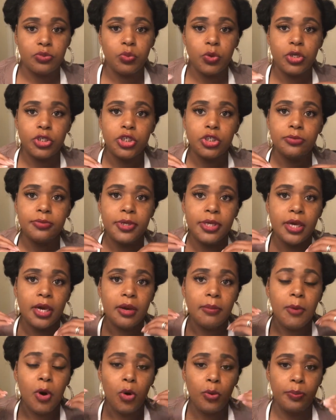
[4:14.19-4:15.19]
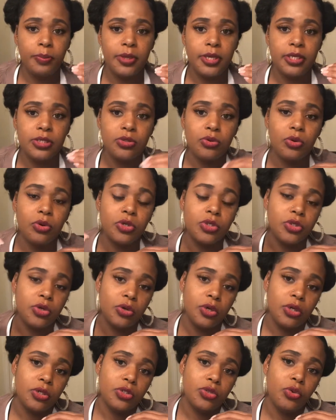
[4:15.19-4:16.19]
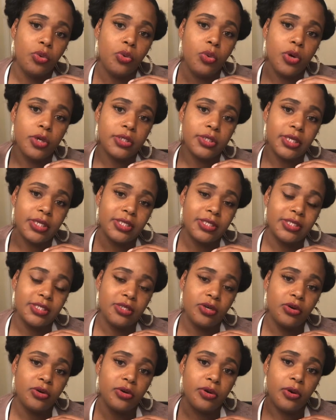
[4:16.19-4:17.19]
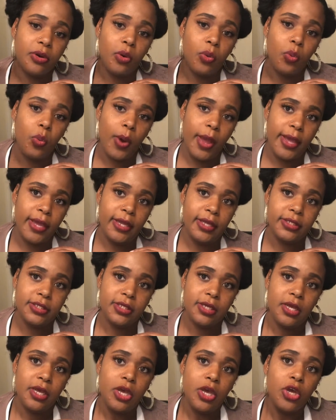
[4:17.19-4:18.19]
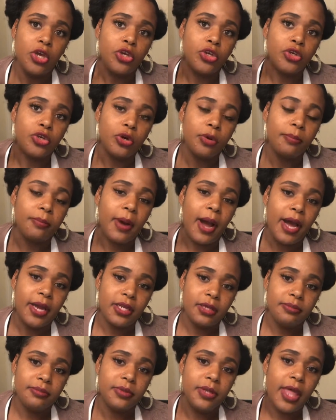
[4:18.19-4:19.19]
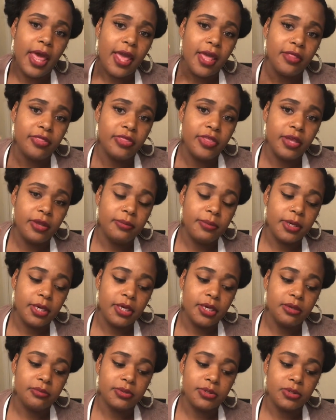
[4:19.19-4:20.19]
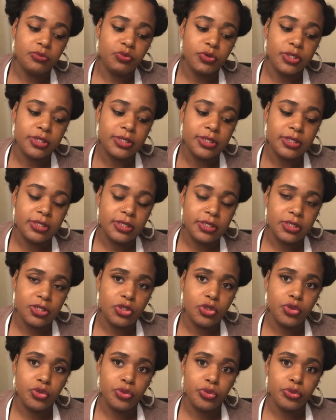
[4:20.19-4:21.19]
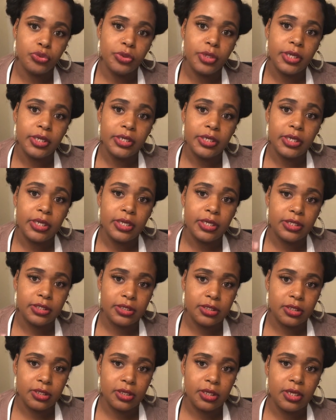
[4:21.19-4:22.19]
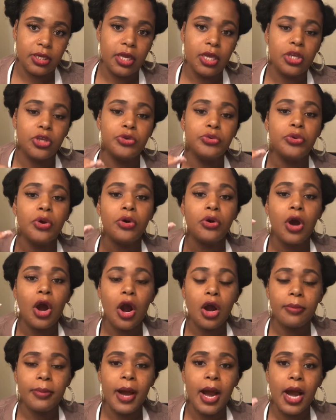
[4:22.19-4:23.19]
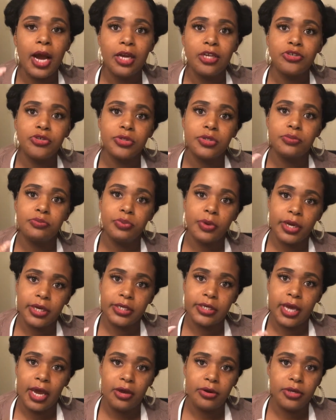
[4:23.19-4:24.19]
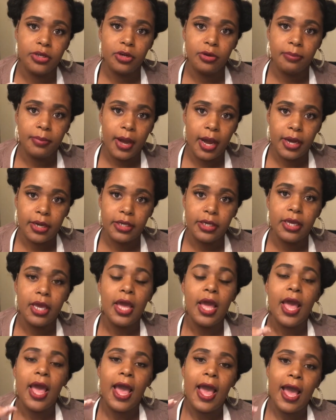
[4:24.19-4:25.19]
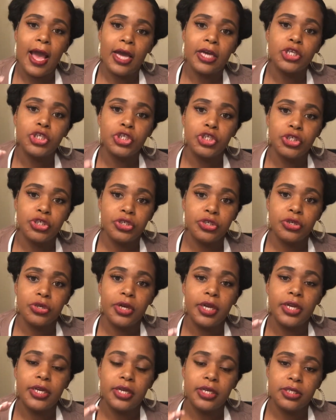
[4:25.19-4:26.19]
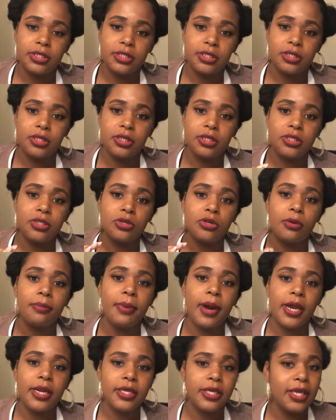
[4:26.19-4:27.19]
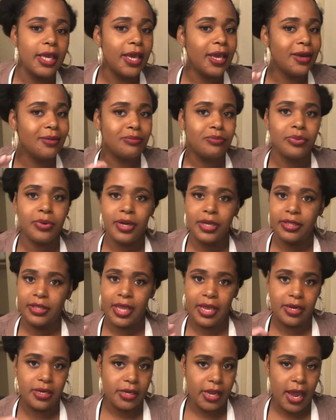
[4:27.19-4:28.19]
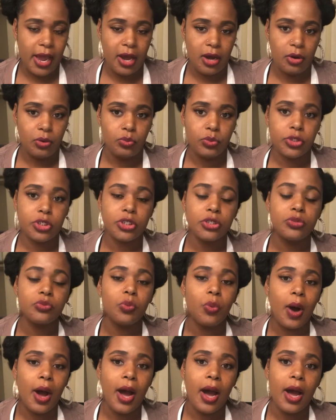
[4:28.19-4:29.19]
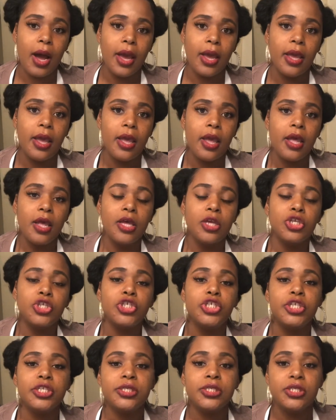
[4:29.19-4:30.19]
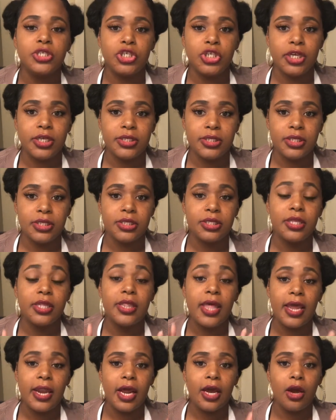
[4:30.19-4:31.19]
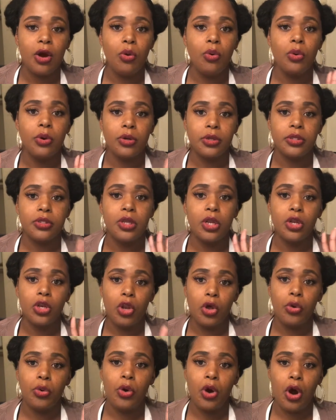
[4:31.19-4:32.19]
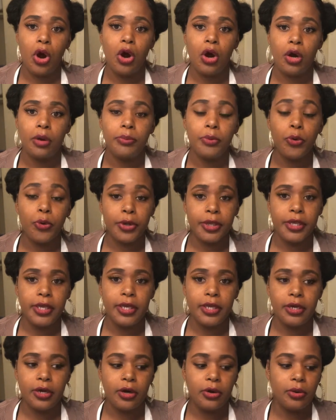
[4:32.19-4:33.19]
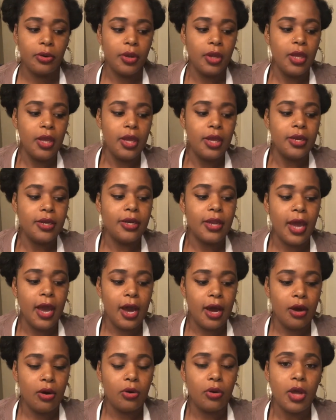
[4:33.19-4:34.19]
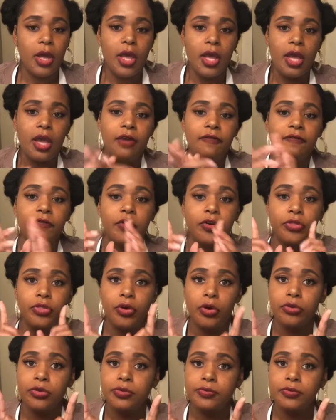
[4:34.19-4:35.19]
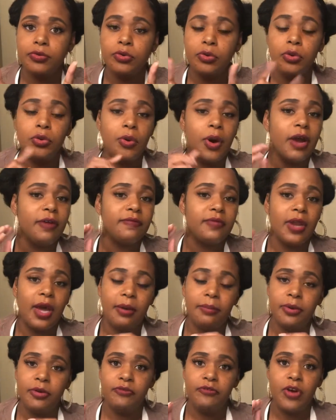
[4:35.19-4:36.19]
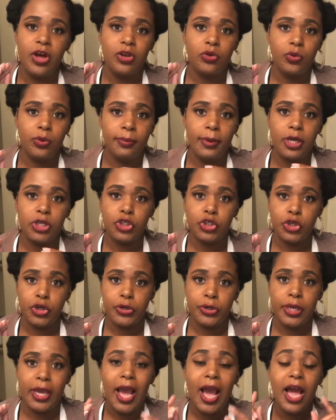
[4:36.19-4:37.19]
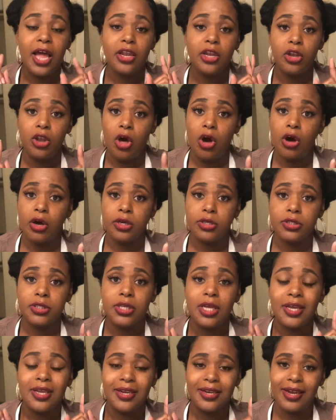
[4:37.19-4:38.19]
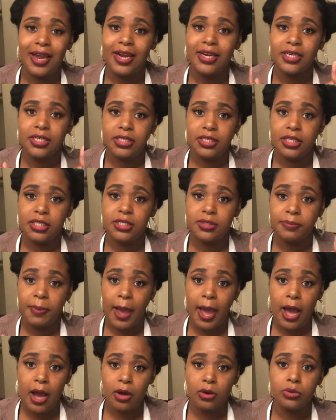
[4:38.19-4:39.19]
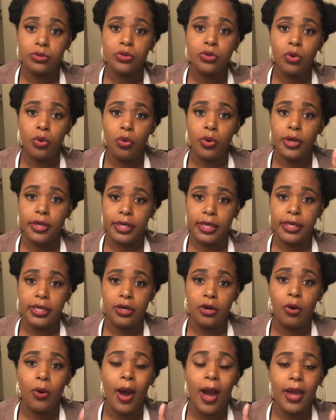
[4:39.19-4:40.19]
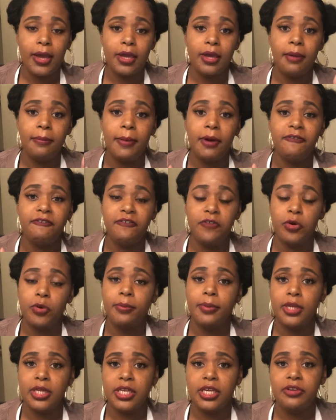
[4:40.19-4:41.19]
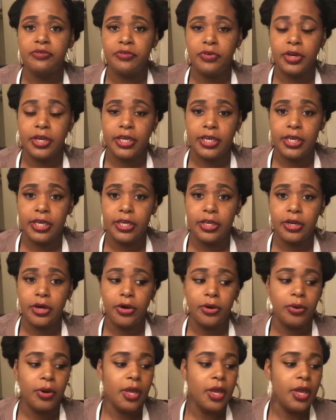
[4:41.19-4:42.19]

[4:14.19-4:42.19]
Once you become obese or towards a certain weight, your body then becomes resistant to any insulin. And you know carbohydrates break down in your body as sugar and insulin, so your body can't break that down, which is why she suggested that I go on low carb or keto. Now, if for those of you who have not been following my journey, I lost 96 pounds on keto. I am a full believer in keto.